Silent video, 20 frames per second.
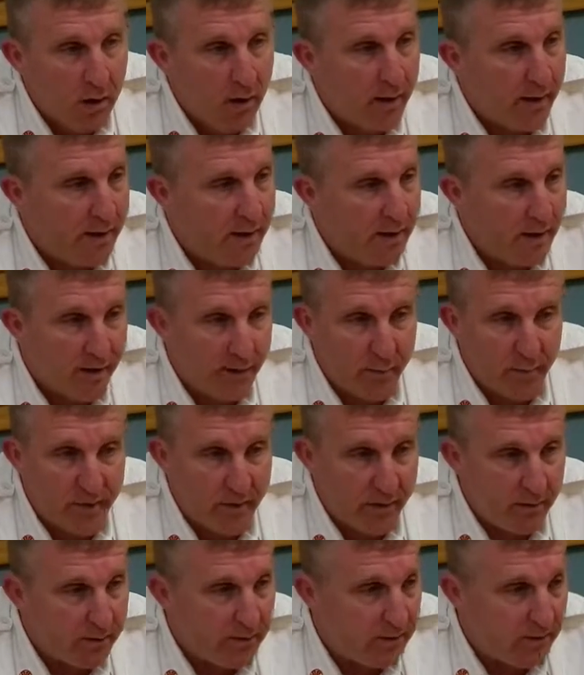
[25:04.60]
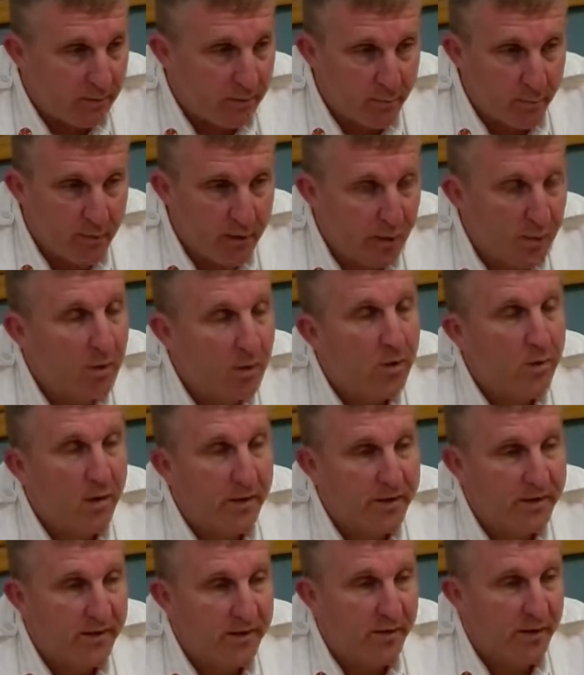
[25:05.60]
and they meet the minimal
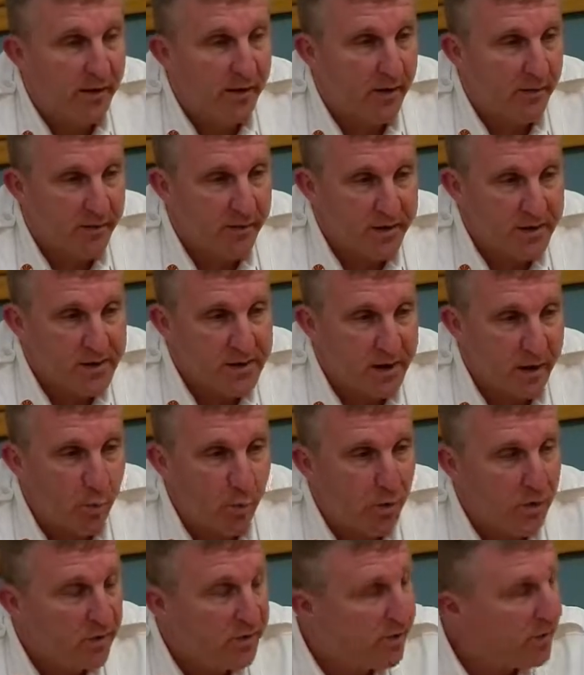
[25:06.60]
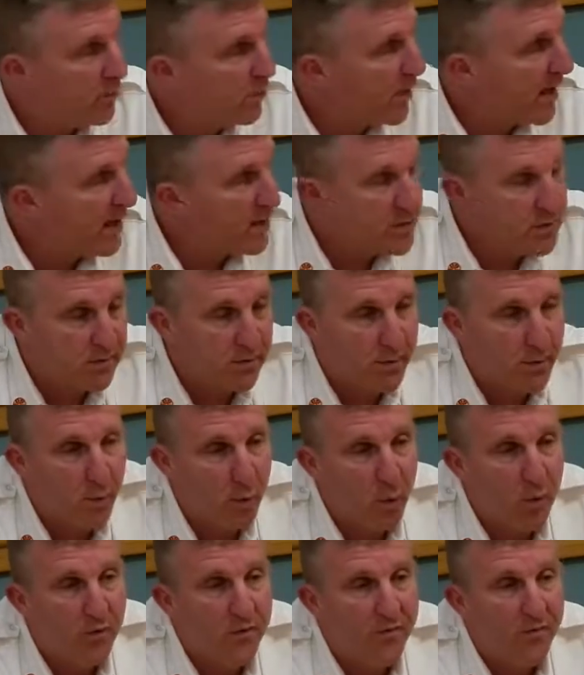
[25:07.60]
criteria there is. They will do actually
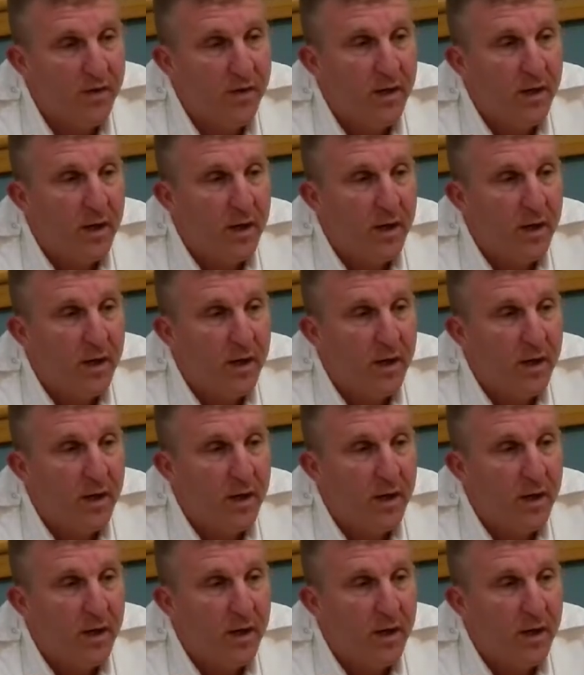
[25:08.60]
both